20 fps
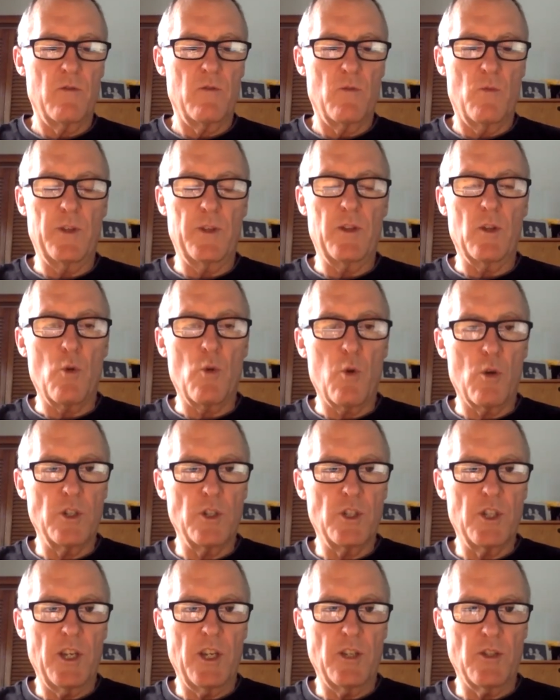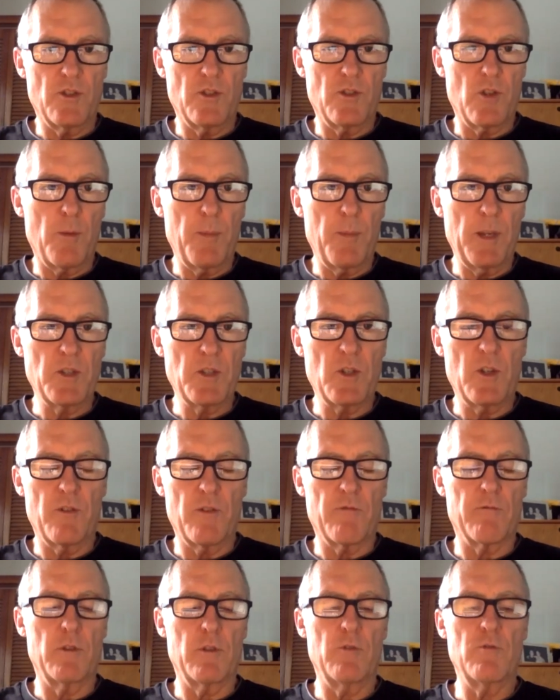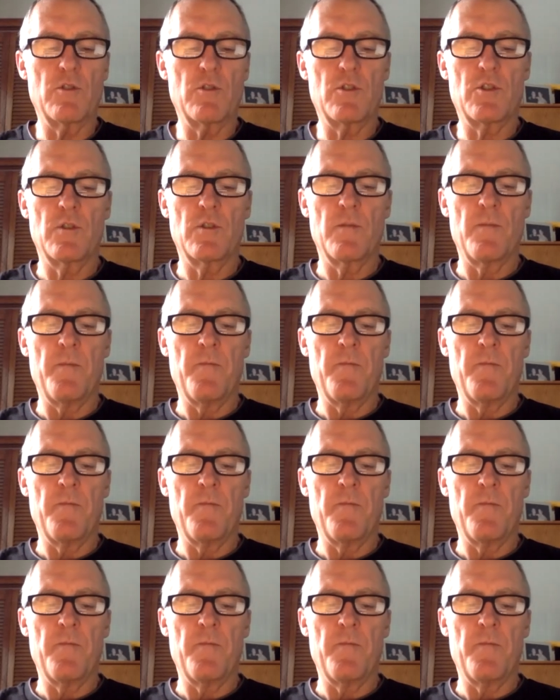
what the chord changes are based on the roots,